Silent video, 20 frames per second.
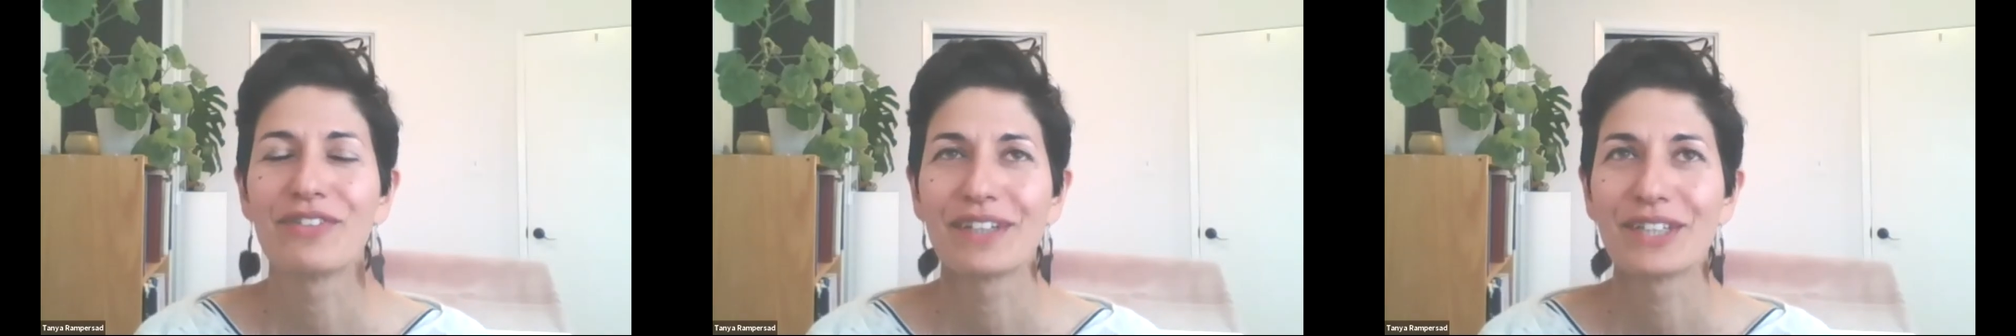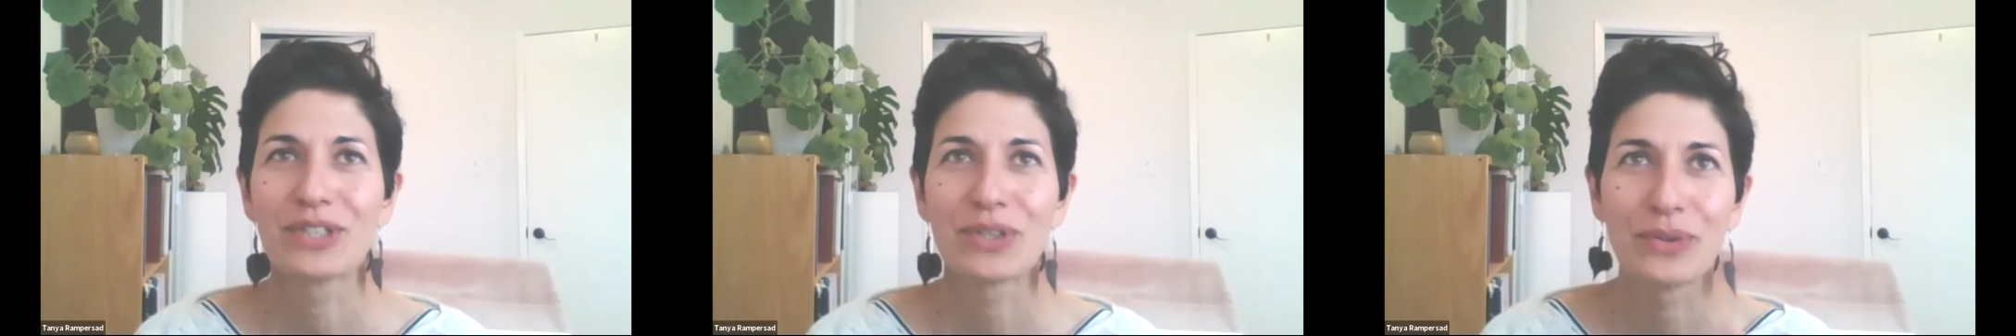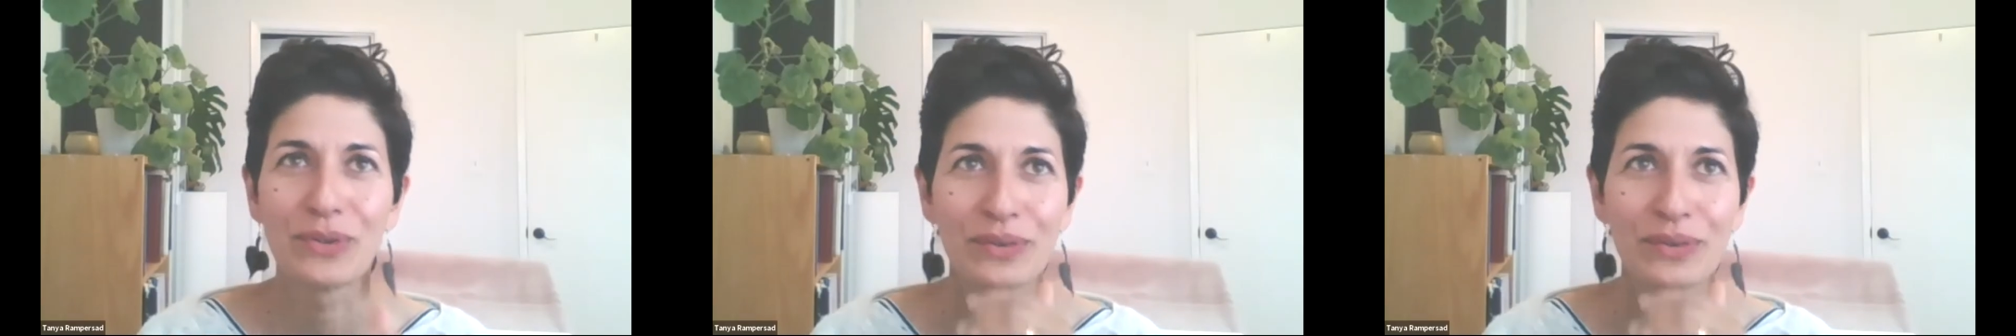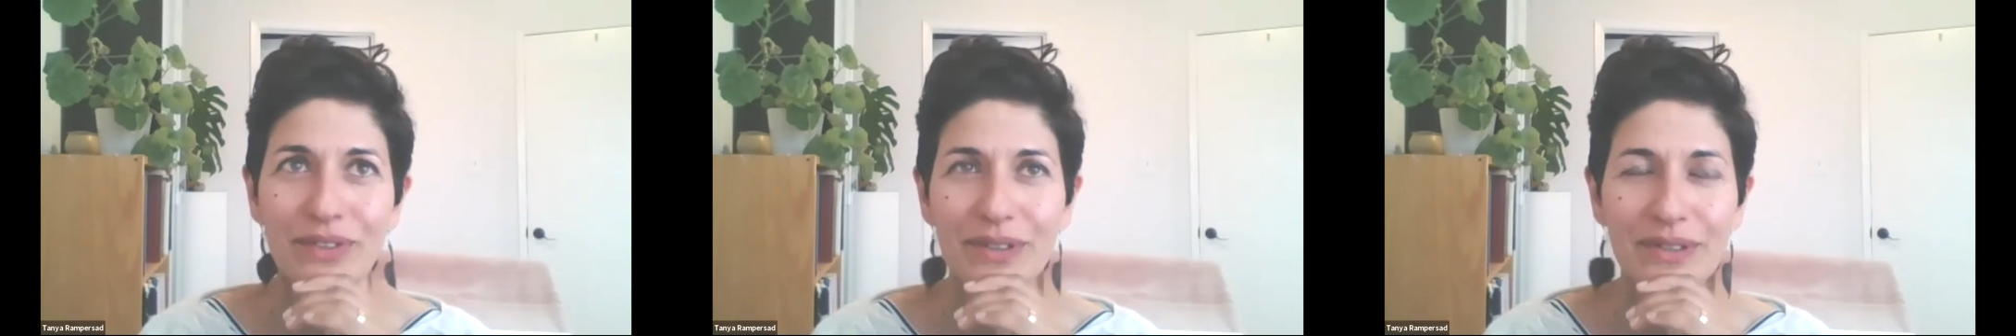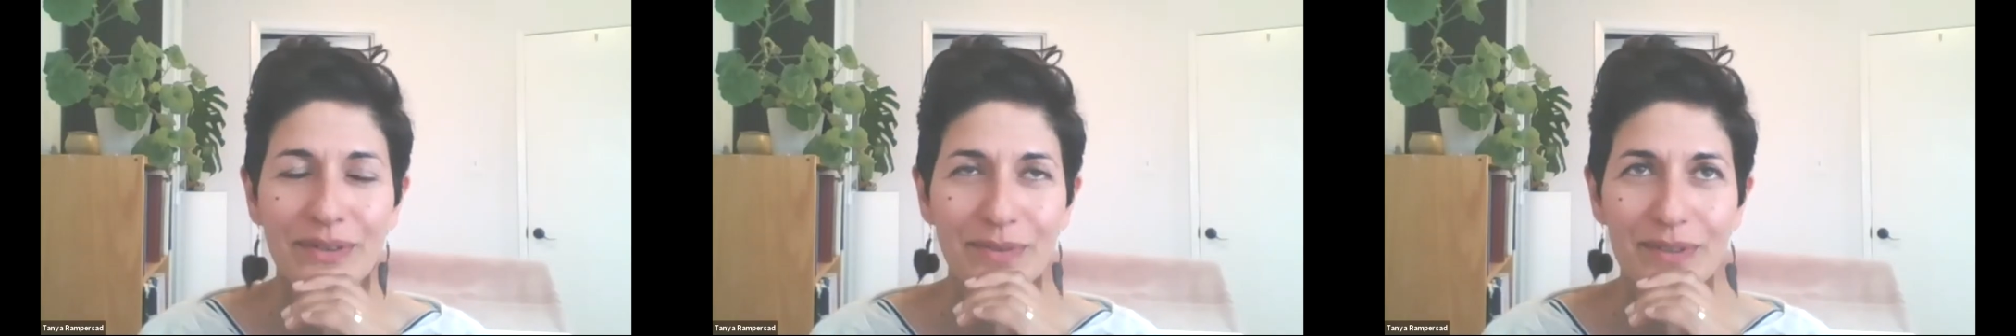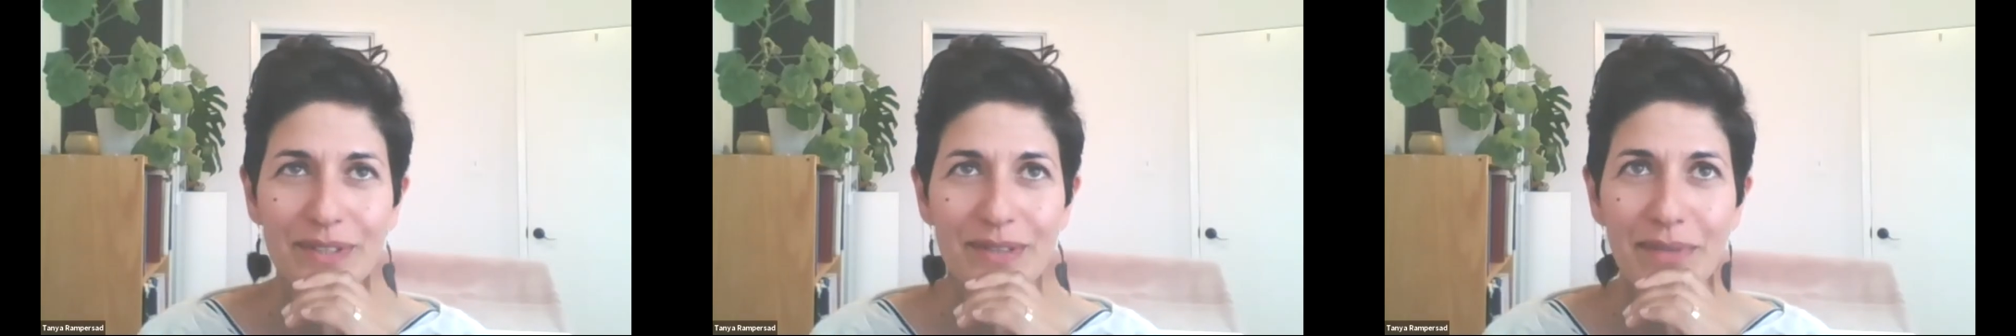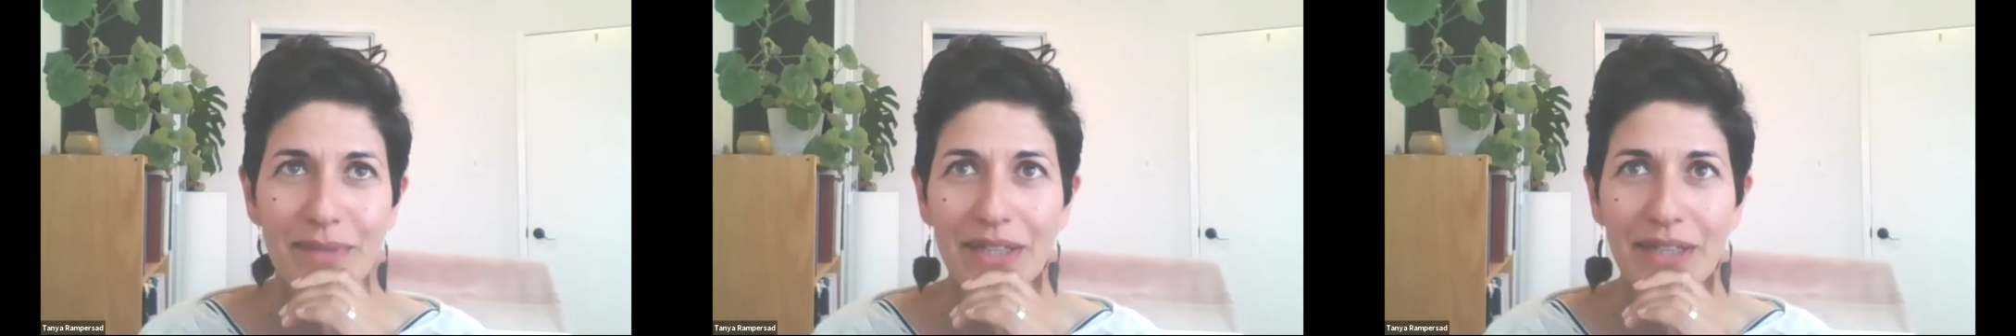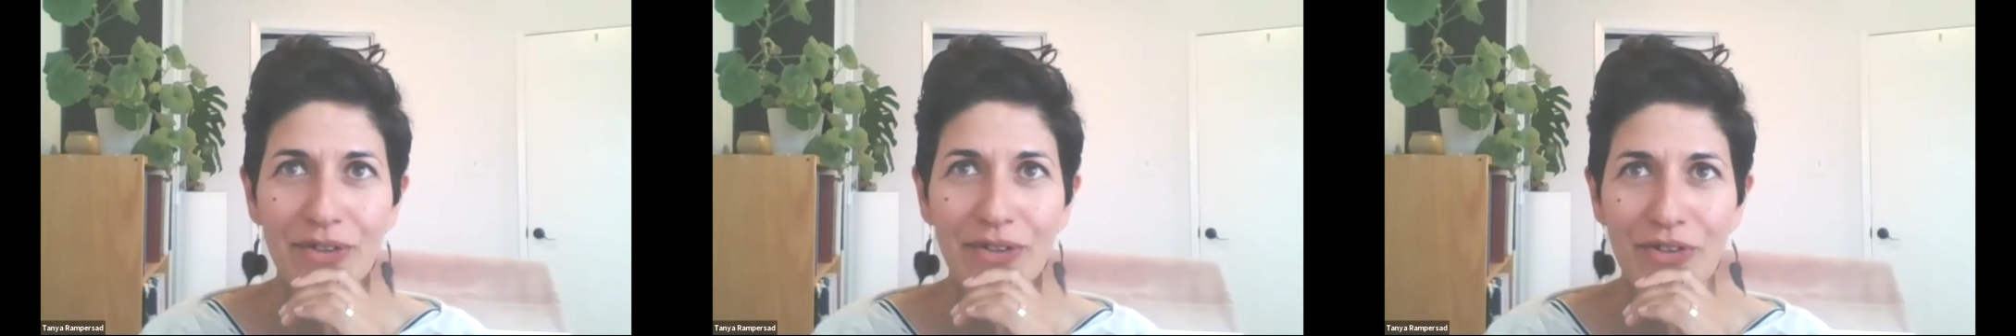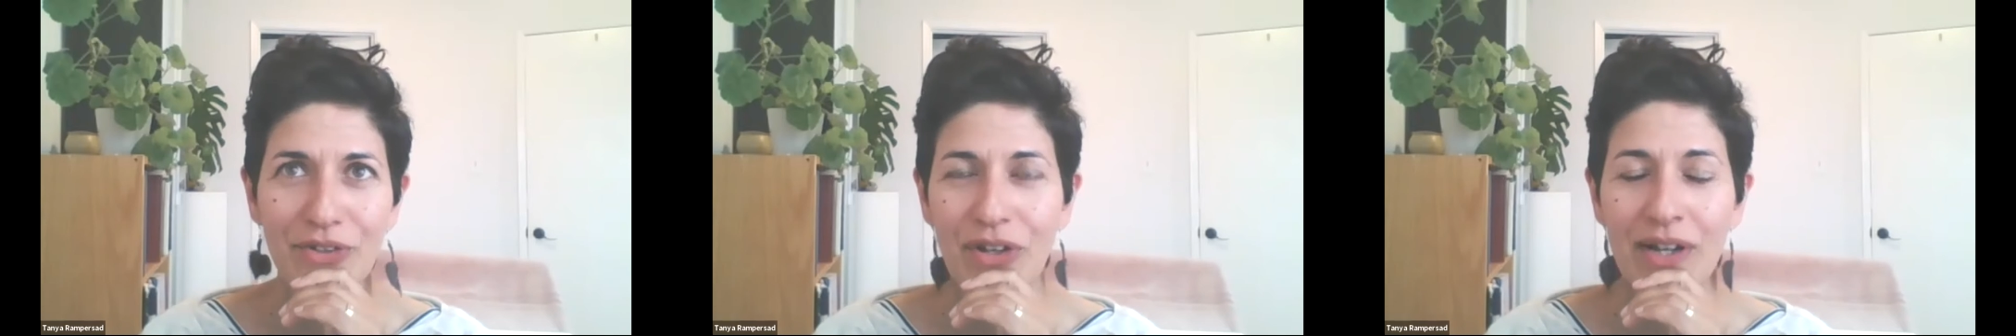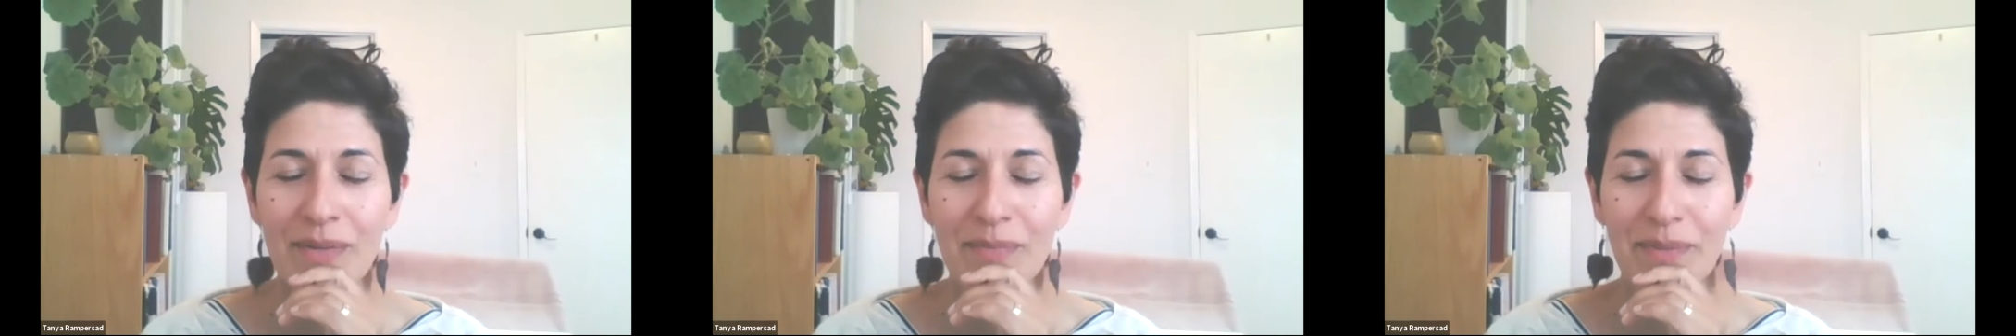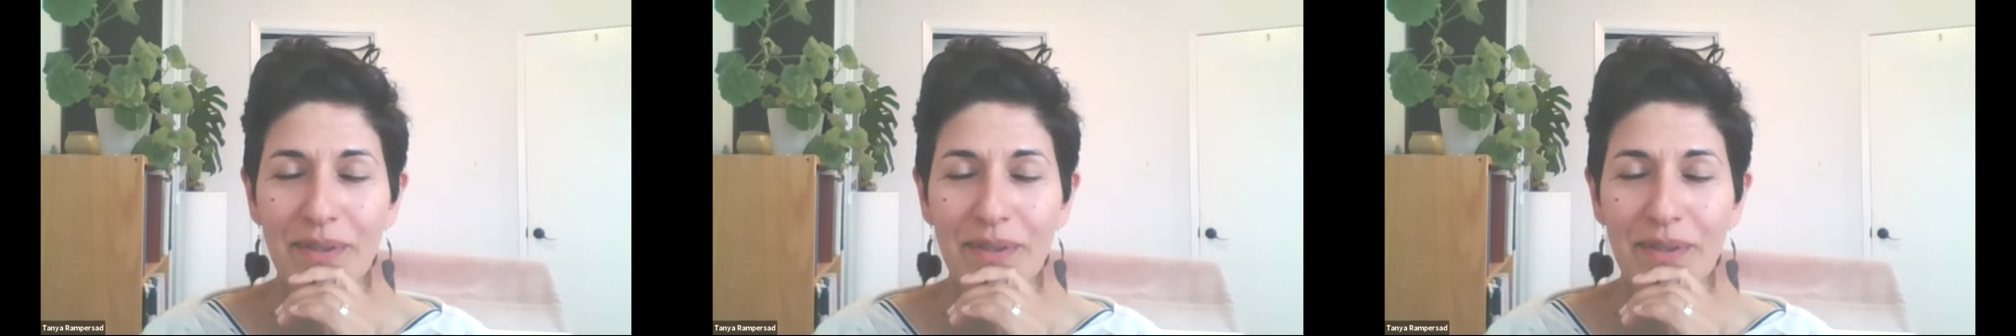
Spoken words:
I told her it was me or not,